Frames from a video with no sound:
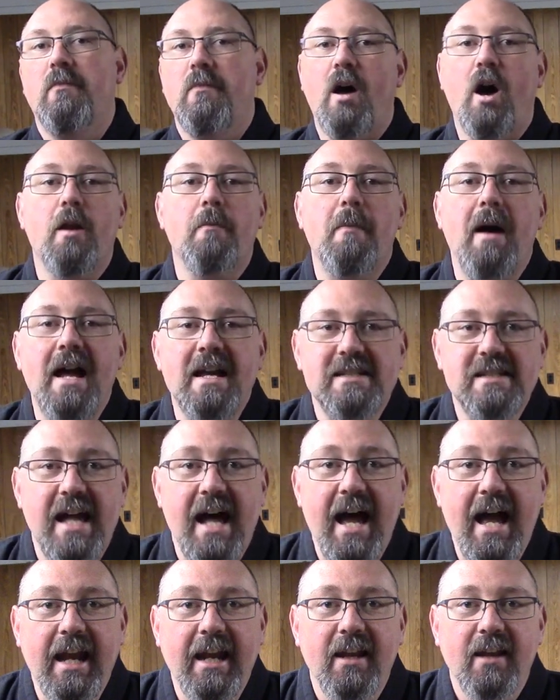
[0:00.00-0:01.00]
on my
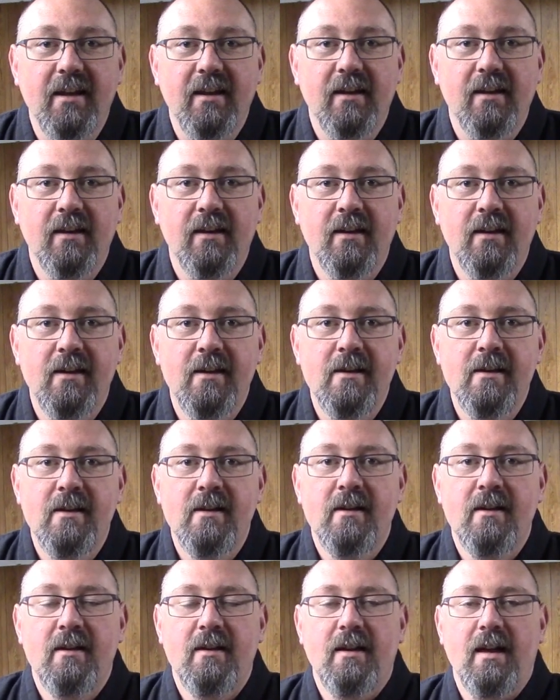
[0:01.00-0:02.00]
side.
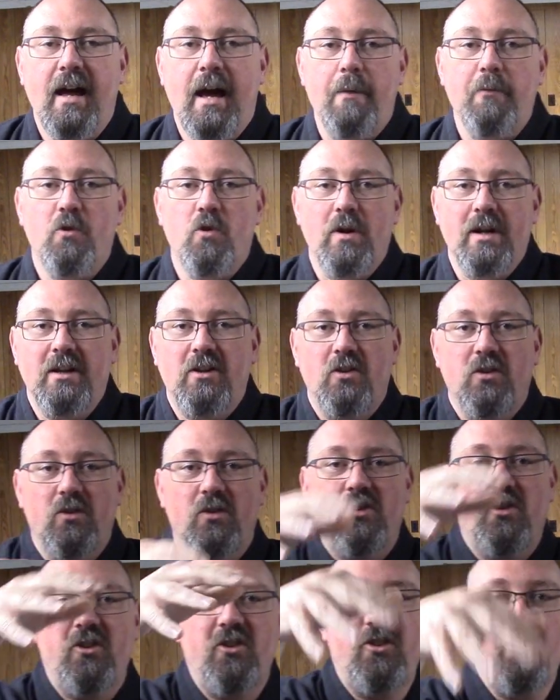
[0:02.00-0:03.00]
I'm going to
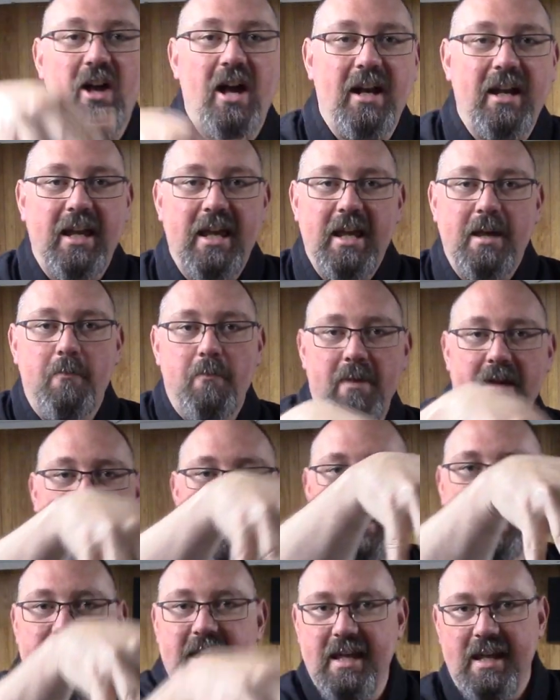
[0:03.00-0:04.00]
suck him
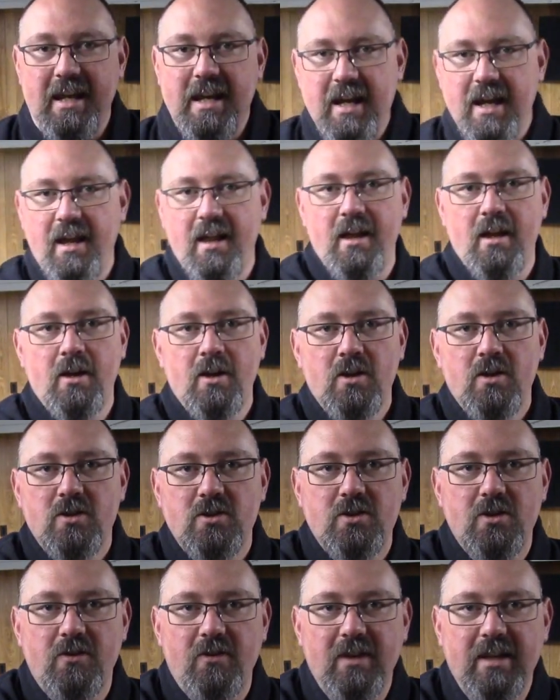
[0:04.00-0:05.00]
in
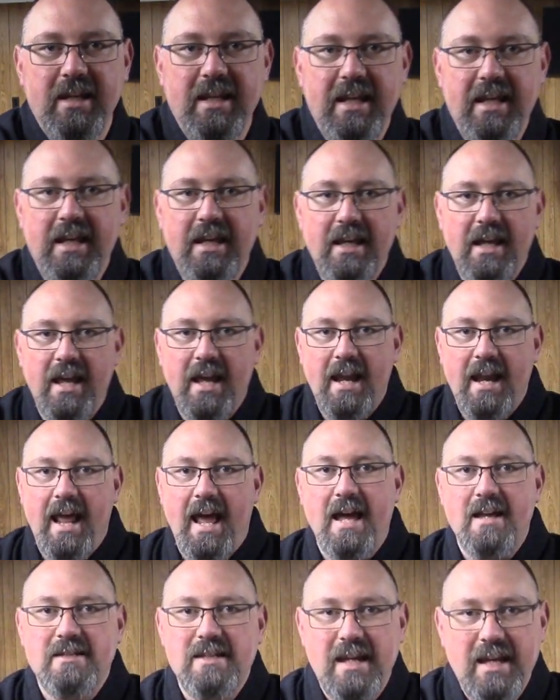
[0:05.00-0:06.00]
to the knee. And
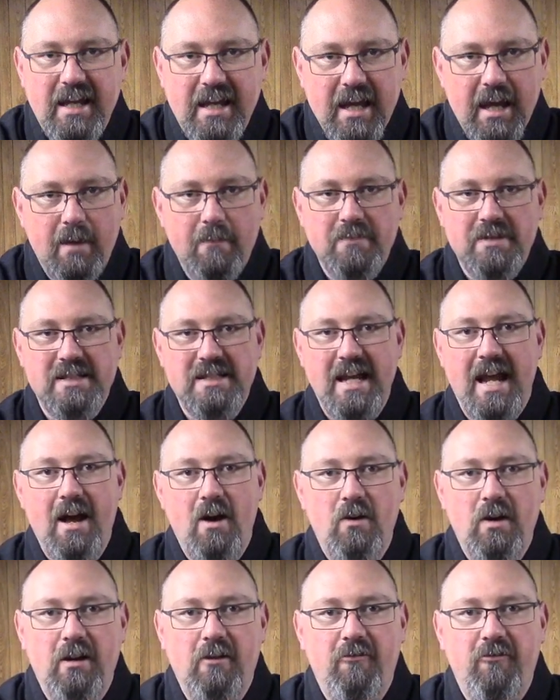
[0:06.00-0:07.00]
as he comes
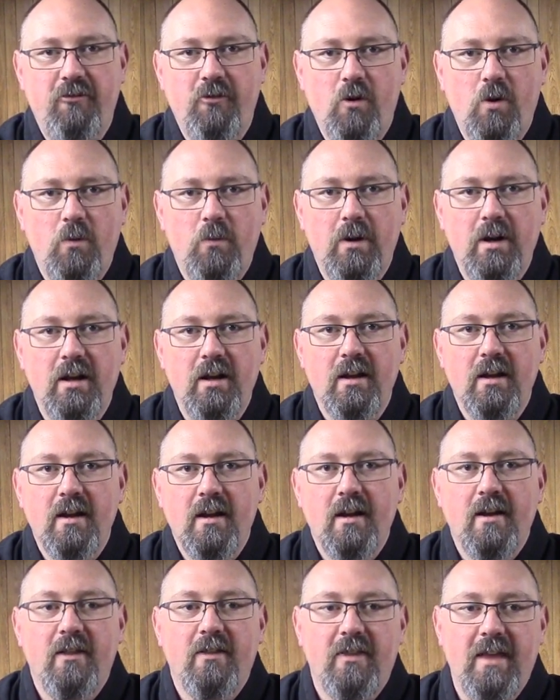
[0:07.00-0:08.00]
down and forward,
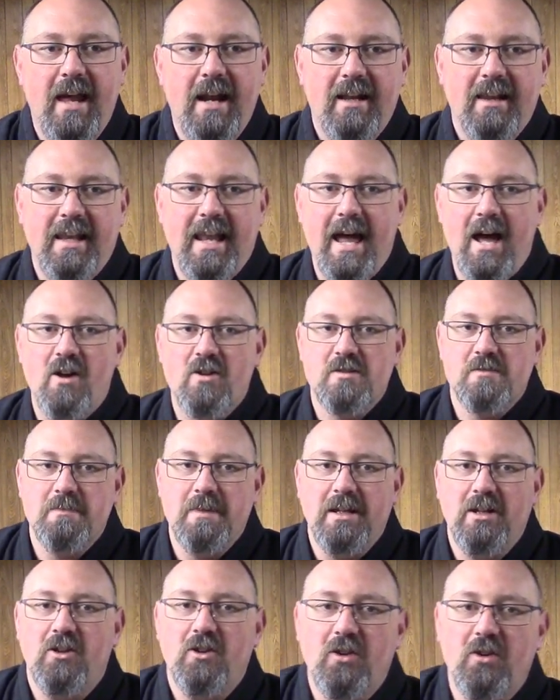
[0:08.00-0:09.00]
that allows
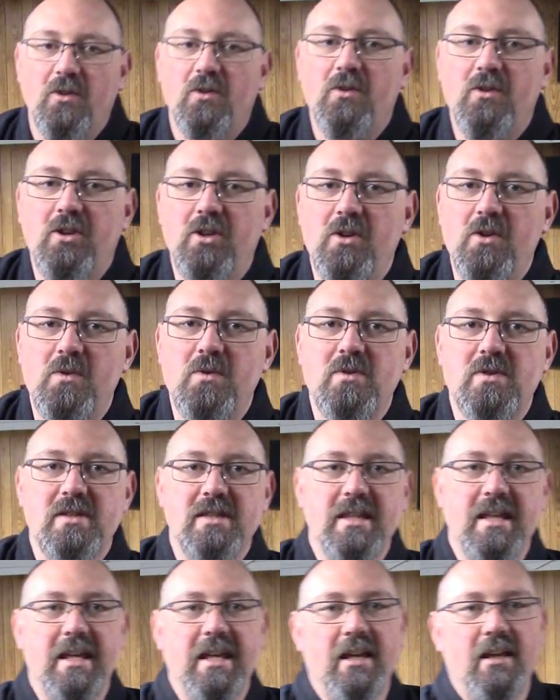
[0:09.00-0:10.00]
me to use
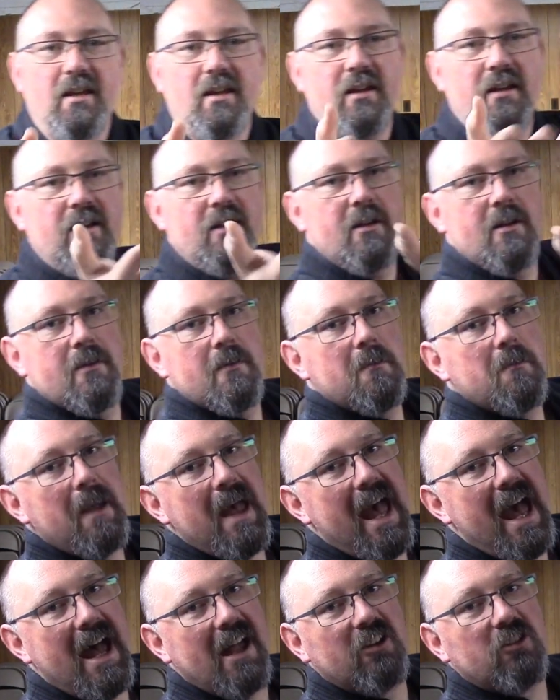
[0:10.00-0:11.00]
the
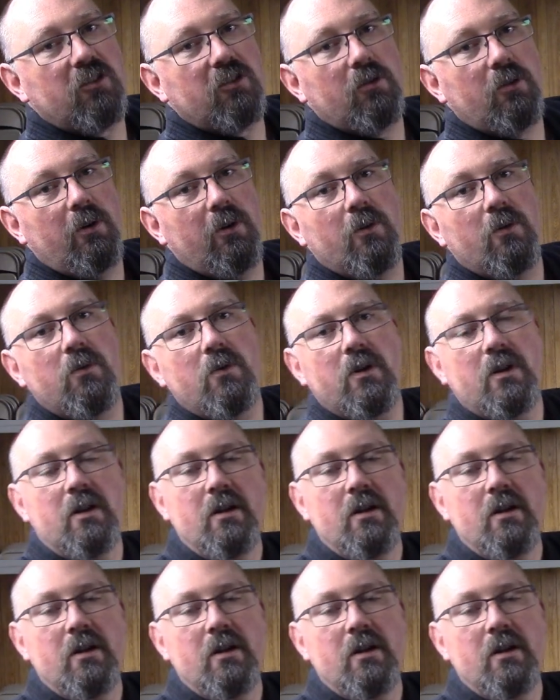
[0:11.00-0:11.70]
pass-through